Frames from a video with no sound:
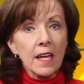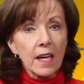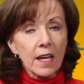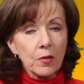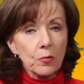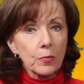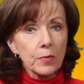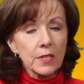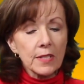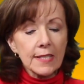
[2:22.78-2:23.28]
I
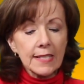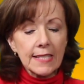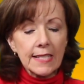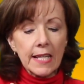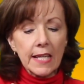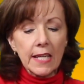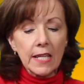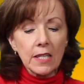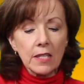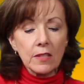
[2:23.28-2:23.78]
will
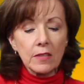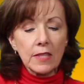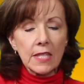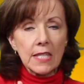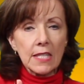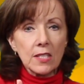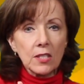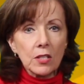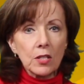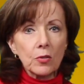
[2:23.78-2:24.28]
say
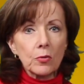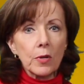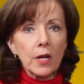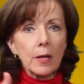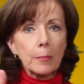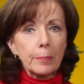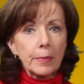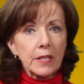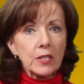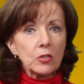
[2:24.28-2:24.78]
these go
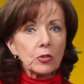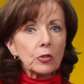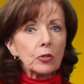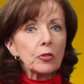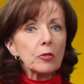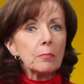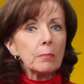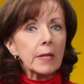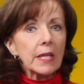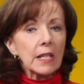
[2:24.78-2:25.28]
up
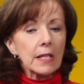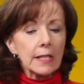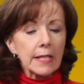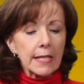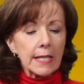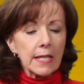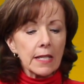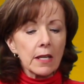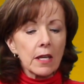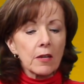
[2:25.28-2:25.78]

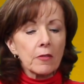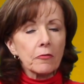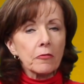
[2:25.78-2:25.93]
incrementally